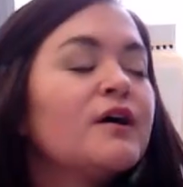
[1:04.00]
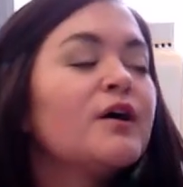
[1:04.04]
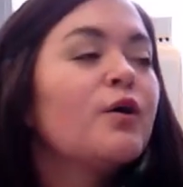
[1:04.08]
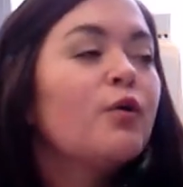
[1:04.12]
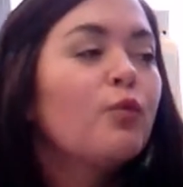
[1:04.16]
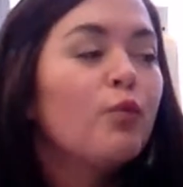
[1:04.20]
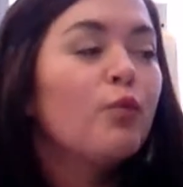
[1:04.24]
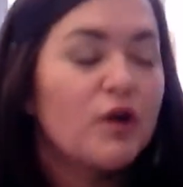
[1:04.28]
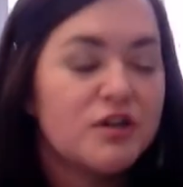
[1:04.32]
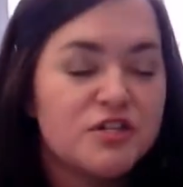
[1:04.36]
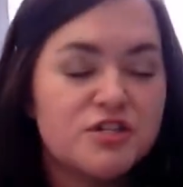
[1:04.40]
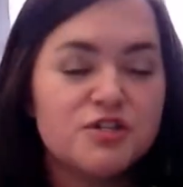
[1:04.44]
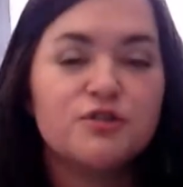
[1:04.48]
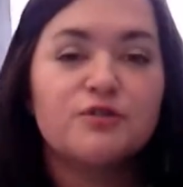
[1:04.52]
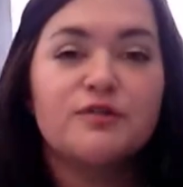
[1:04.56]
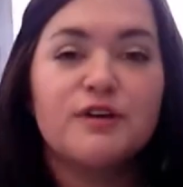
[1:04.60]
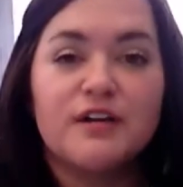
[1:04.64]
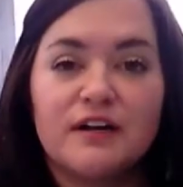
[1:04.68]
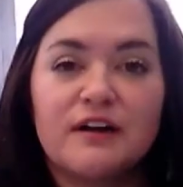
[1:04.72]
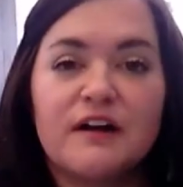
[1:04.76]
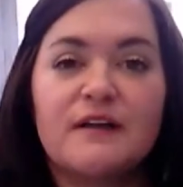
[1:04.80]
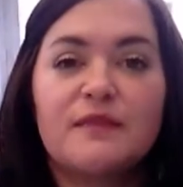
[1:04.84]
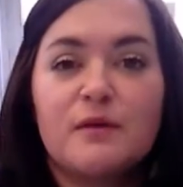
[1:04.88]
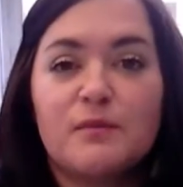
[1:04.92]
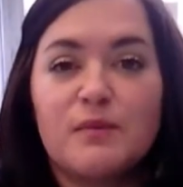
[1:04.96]
What do you
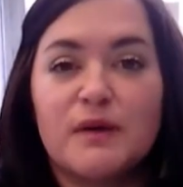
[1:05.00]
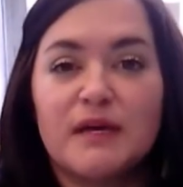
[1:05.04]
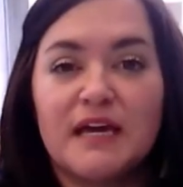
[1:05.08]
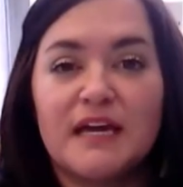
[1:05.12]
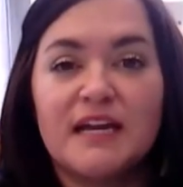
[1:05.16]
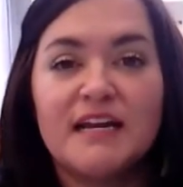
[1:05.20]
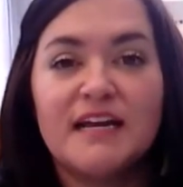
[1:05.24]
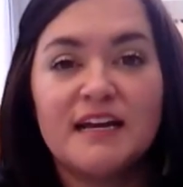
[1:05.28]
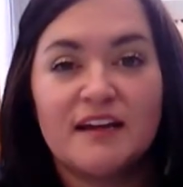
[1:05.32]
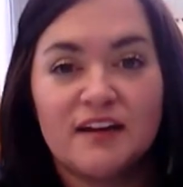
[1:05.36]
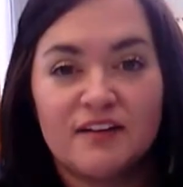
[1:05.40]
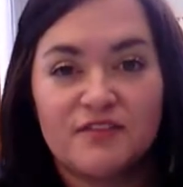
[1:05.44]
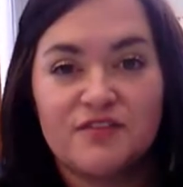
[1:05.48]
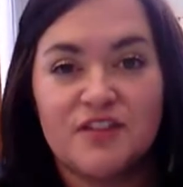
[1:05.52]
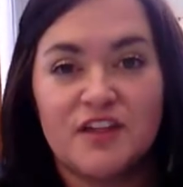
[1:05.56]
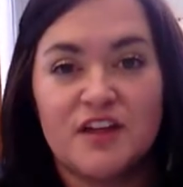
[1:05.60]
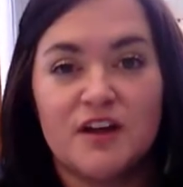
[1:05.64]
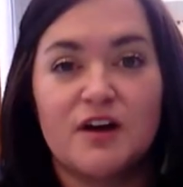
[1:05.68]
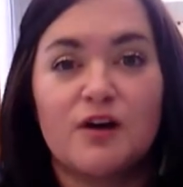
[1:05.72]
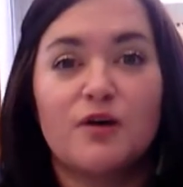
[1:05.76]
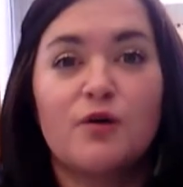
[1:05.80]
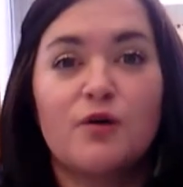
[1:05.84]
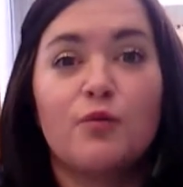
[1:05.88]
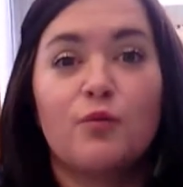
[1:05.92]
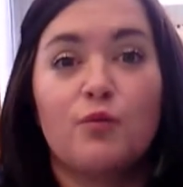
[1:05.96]
hear at the beginning of
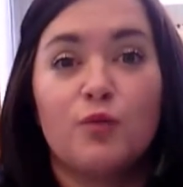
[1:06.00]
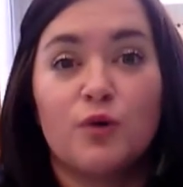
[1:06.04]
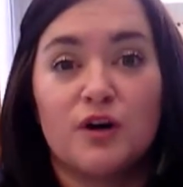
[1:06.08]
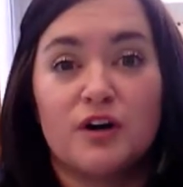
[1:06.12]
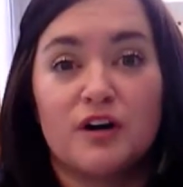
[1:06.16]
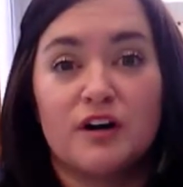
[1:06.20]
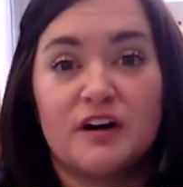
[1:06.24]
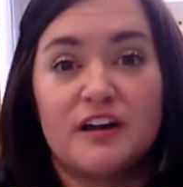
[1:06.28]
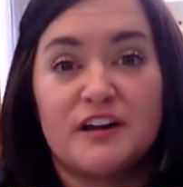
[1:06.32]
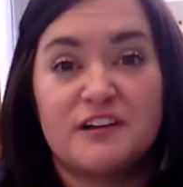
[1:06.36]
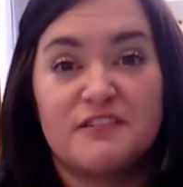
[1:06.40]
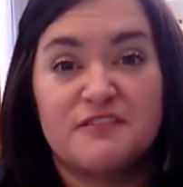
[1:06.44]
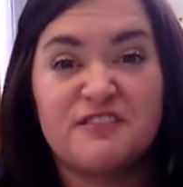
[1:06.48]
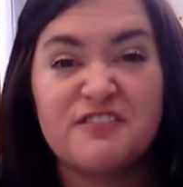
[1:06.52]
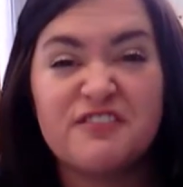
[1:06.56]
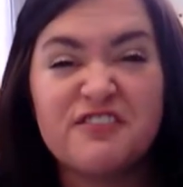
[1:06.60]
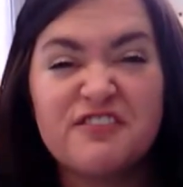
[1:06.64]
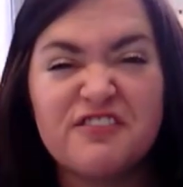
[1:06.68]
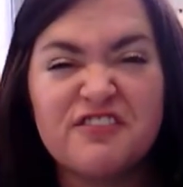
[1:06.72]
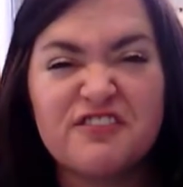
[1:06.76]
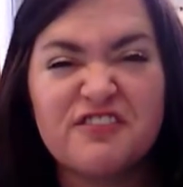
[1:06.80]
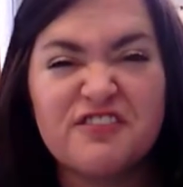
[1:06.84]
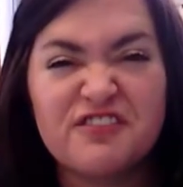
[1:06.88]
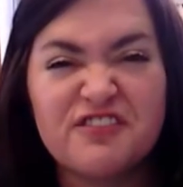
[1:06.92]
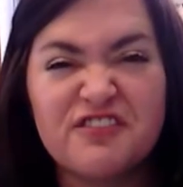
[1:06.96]
the word
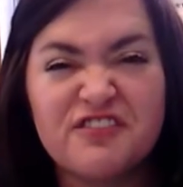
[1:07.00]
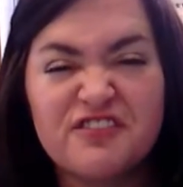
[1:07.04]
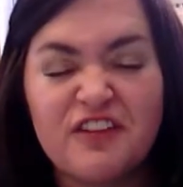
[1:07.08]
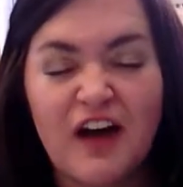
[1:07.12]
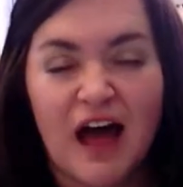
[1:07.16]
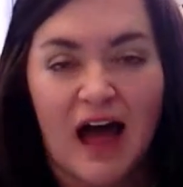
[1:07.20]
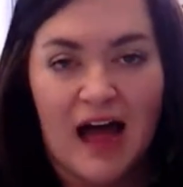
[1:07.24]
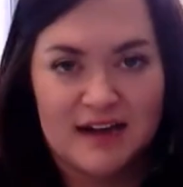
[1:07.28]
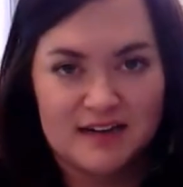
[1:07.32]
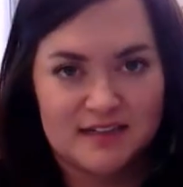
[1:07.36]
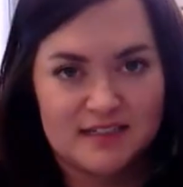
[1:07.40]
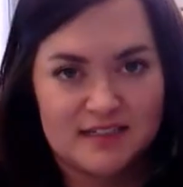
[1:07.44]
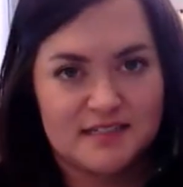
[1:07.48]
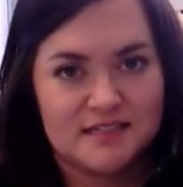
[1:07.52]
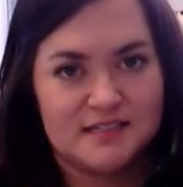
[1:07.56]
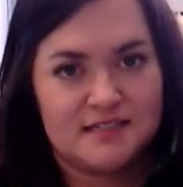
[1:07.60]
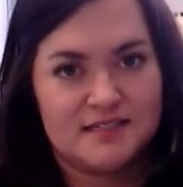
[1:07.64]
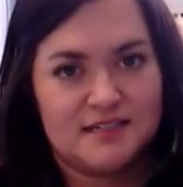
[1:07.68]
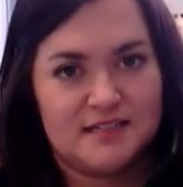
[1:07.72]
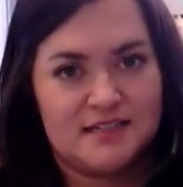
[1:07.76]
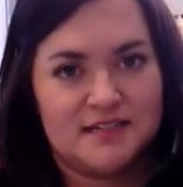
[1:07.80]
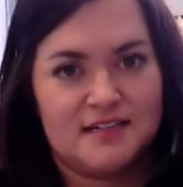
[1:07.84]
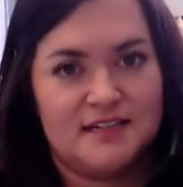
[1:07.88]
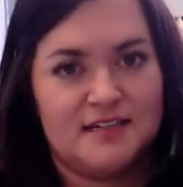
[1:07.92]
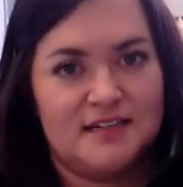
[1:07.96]
fox?
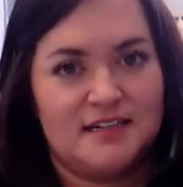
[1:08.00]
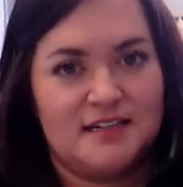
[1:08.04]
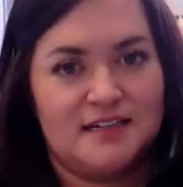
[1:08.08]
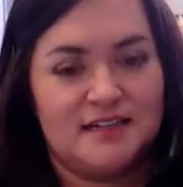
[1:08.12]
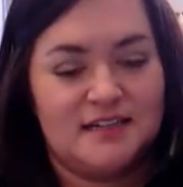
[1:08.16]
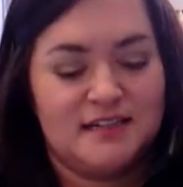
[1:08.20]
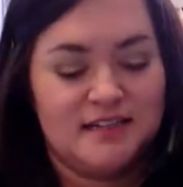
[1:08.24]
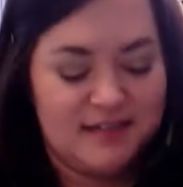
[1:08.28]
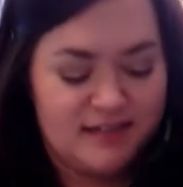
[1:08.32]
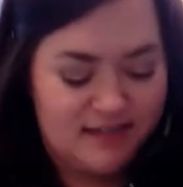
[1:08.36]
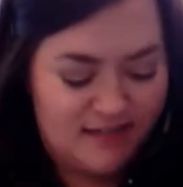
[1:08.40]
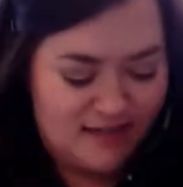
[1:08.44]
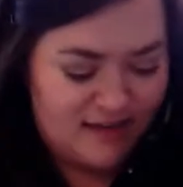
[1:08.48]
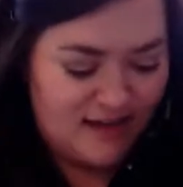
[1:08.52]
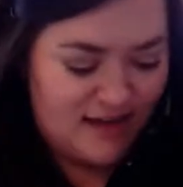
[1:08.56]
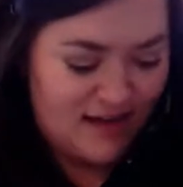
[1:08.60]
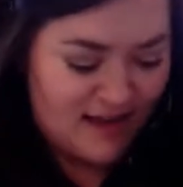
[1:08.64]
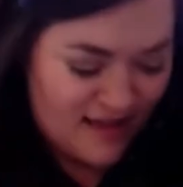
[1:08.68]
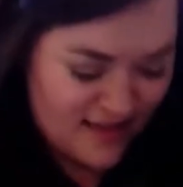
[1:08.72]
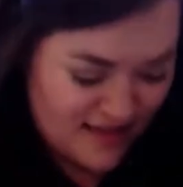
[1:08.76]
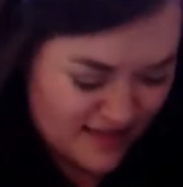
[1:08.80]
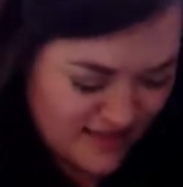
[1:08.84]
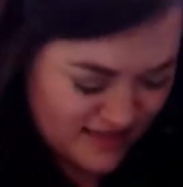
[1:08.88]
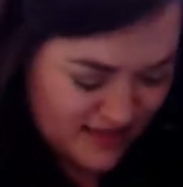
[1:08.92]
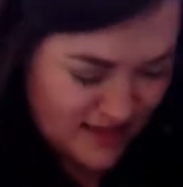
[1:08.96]

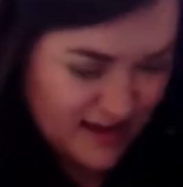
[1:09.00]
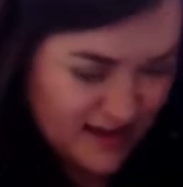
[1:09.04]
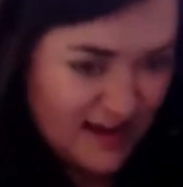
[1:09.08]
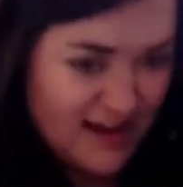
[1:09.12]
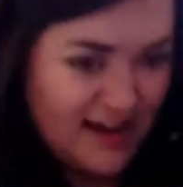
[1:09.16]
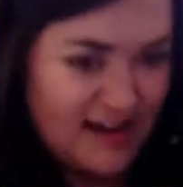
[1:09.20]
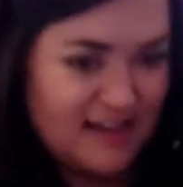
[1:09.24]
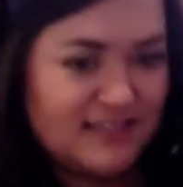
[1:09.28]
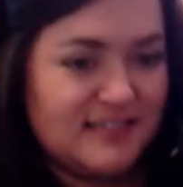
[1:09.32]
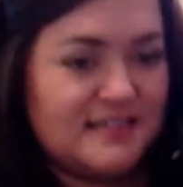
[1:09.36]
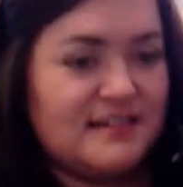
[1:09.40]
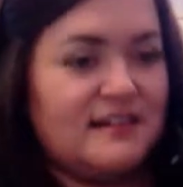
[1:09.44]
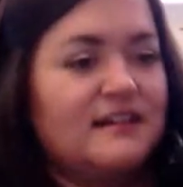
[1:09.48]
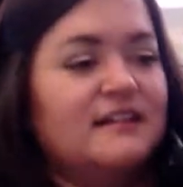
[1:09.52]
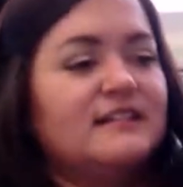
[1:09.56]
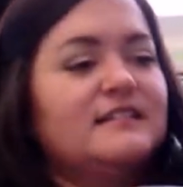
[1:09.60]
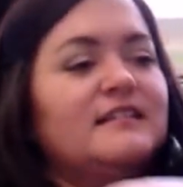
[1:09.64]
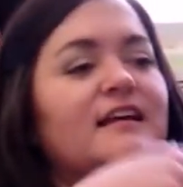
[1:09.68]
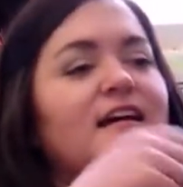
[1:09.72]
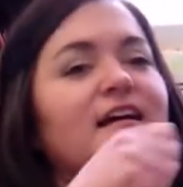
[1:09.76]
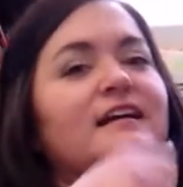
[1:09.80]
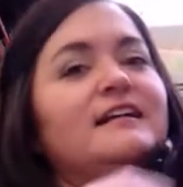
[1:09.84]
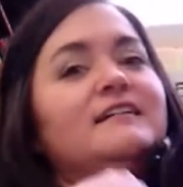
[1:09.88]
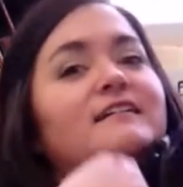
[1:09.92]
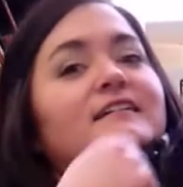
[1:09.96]
That's our
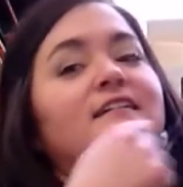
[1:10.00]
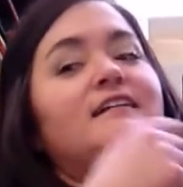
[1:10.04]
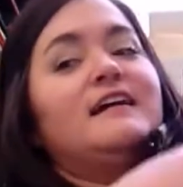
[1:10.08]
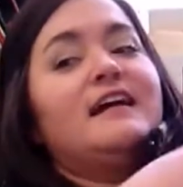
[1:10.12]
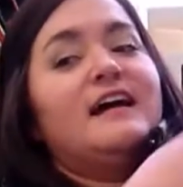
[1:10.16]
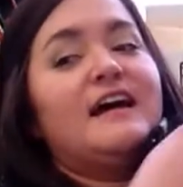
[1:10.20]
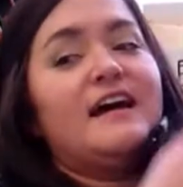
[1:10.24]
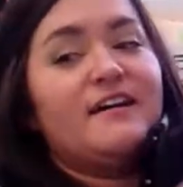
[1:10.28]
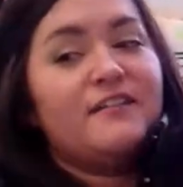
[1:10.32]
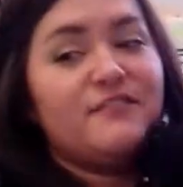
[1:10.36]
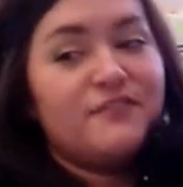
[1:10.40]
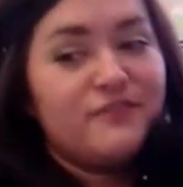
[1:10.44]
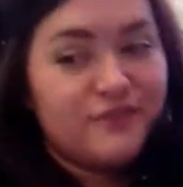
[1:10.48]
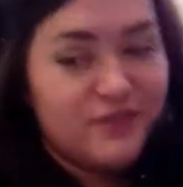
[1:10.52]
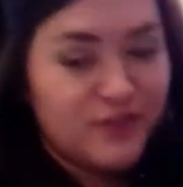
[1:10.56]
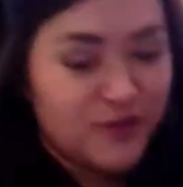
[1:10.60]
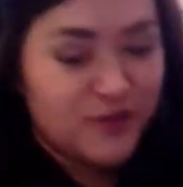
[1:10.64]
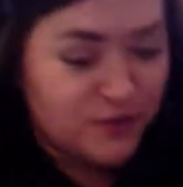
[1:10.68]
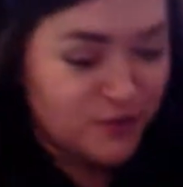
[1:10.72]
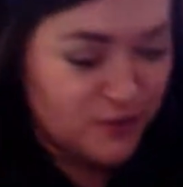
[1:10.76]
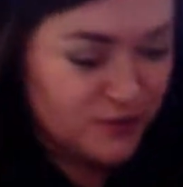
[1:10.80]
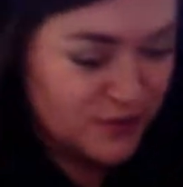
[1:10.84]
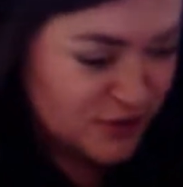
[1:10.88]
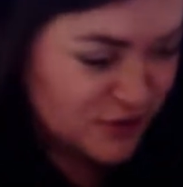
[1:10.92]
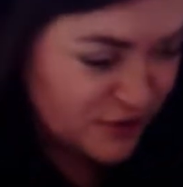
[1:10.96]
letter F.
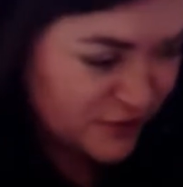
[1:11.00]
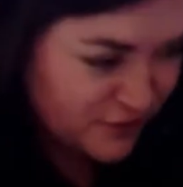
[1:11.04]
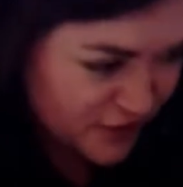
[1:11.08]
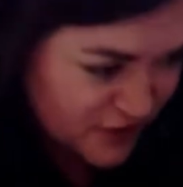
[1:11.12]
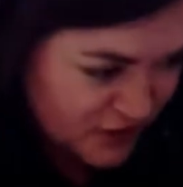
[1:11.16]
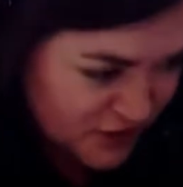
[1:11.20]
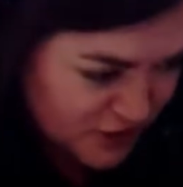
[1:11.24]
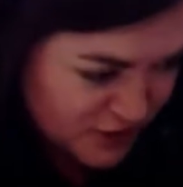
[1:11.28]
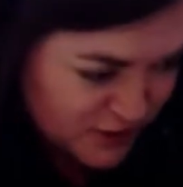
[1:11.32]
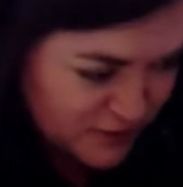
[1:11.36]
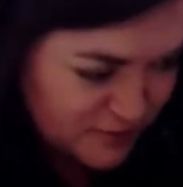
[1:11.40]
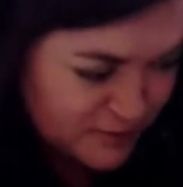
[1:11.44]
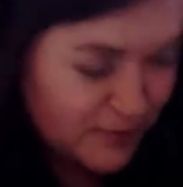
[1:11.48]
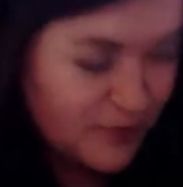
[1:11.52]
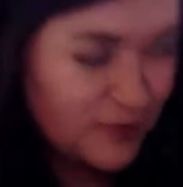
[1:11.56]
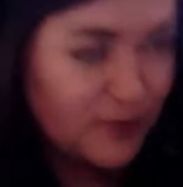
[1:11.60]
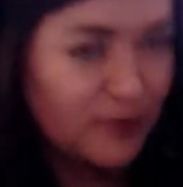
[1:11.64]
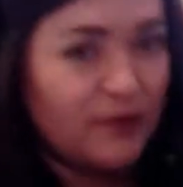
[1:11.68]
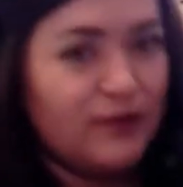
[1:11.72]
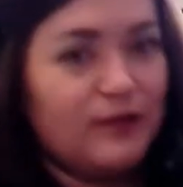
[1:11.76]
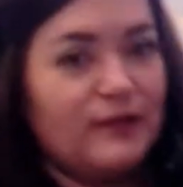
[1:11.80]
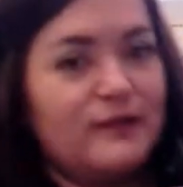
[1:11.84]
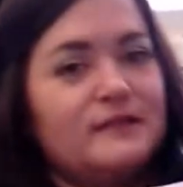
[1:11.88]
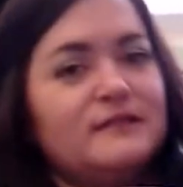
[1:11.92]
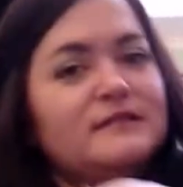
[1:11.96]
Use your fishing
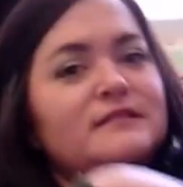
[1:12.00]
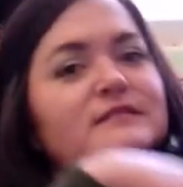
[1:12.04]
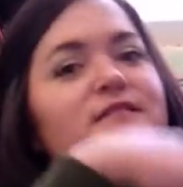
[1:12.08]
pole.